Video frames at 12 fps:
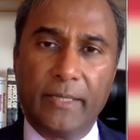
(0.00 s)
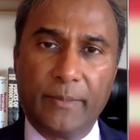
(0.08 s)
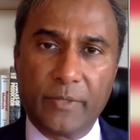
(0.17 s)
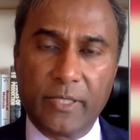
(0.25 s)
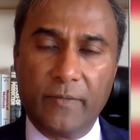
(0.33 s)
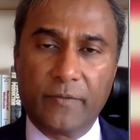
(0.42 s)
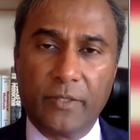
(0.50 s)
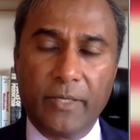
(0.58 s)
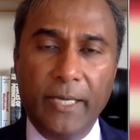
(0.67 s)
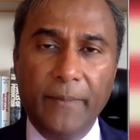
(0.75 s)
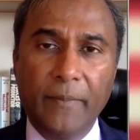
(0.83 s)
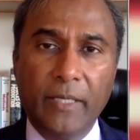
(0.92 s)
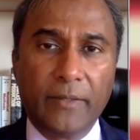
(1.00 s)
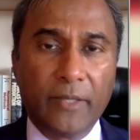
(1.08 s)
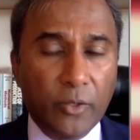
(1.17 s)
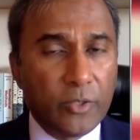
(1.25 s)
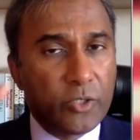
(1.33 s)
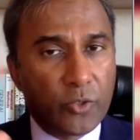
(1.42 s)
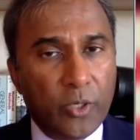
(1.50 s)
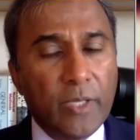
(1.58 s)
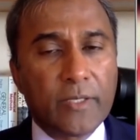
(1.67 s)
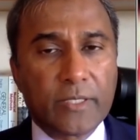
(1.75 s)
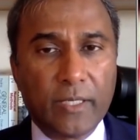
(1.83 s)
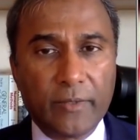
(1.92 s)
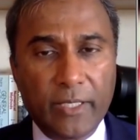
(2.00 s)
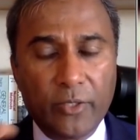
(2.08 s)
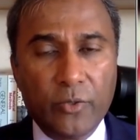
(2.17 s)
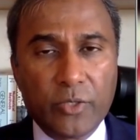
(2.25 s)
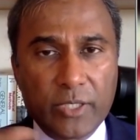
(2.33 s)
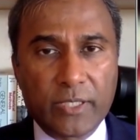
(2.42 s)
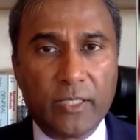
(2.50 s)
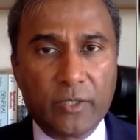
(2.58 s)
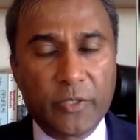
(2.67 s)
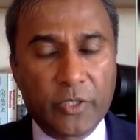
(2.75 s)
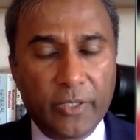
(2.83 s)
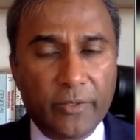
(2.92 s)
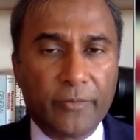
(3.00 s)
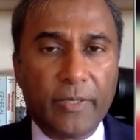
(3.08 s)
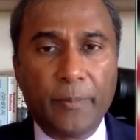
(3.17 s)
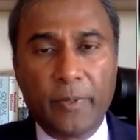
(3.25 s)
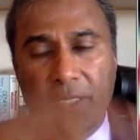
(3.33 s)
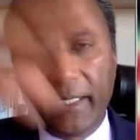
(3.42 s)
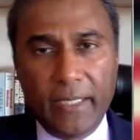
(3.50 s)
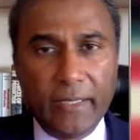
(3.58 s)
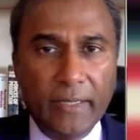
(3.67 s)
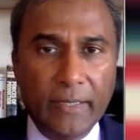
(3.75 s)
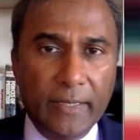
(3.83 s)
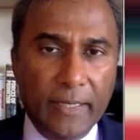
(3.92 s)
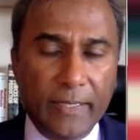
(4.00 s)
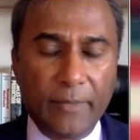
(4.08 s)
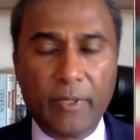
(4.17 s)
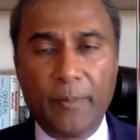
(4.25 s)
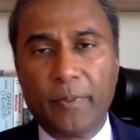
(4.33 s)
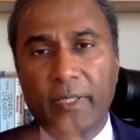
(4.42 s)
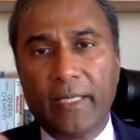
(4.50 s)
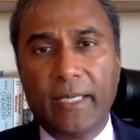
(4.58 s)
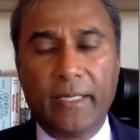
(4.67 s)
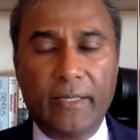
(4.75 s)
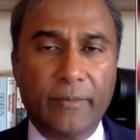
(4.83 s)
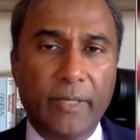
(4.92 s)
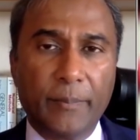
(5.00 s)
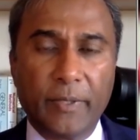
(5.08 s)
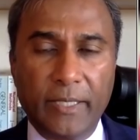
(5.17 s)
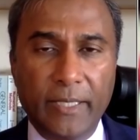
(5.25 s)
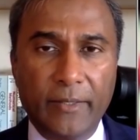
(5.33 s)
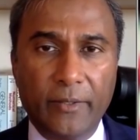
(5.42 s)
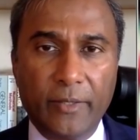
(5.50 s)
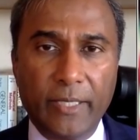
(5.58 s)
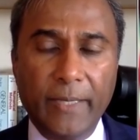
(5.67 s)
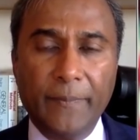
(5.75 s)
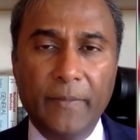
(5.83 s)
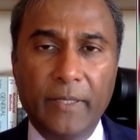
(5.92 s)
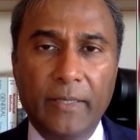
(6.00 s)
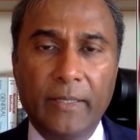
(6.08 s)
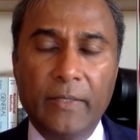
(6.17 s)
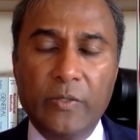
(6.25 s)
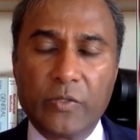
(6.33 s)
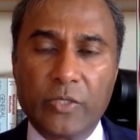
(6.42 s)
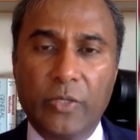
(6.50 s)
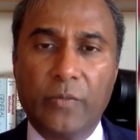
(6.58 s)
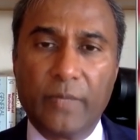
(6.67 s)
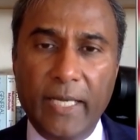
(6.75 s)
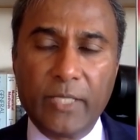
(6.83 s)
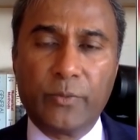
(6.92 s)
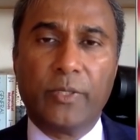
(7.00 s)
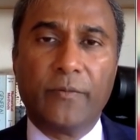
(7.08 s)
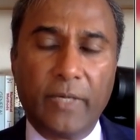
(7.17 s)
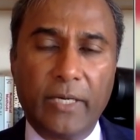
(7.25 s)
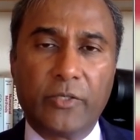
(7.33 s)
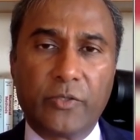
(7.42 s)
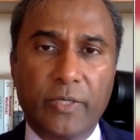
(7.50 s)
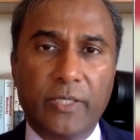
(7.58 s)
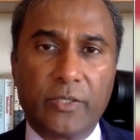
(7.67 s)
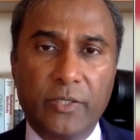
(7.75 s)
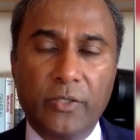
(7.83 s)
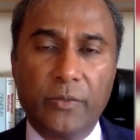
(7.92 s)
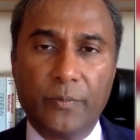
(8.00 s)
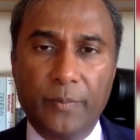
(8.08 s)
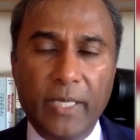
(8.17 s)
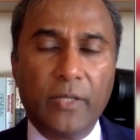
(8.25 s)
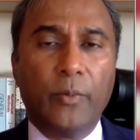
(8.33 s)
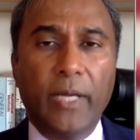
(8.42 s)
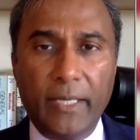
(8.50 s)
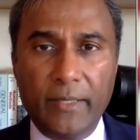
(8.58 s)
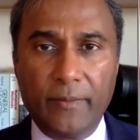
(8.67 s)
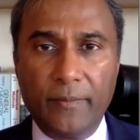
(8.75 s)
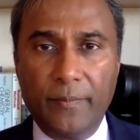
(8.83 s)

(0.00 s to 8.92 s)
themselves, okay? They don't destroy the cell. They use the cell's machinery to replicate, and they replicate, and they replicate, okay? So that's what a virus tries to do. By the way,